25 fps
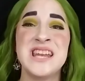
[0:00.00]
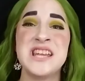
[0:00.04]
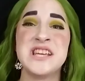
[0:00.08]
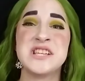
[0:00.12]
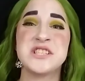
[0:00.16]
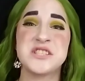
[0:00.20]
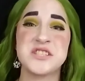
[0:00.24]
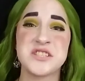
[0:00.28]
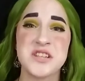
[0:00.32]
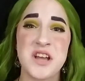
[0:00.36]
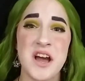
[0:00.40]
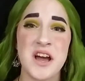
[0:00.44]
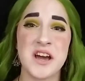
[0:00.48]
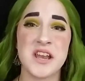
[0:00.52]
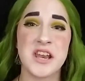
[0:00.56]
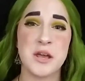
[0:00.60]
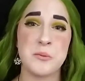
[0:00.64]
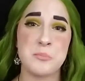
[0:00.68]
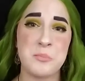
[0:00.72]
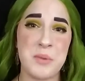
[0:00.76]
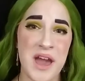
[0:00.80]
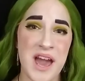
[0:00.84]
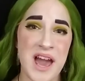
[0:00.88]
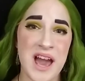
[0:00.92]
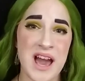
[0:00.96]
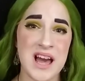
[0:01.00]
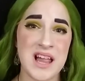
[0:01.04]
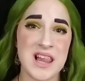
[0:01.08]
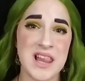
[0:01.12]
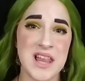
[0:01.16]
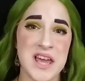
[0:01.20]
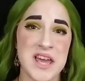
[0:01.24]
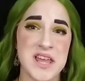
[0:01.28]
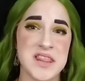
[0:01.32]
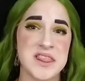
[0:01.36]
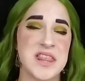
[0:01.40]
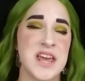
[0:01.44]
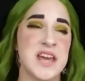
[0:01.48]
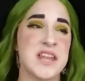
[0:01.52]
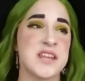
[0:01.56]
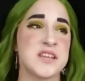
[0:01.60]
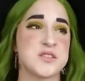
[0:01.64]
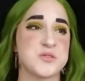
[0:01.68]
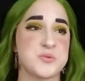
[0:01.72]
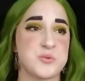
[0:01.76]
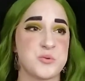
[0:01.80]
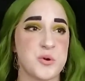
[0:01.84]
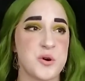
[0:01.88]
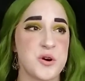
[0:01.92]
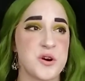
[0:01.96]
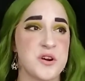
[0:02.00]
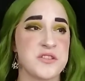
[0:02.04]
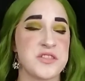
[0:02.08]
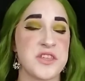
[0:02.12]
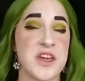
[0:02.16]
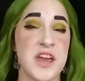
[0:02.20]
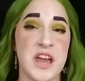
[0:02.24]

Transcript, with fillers: is not a palette that is worth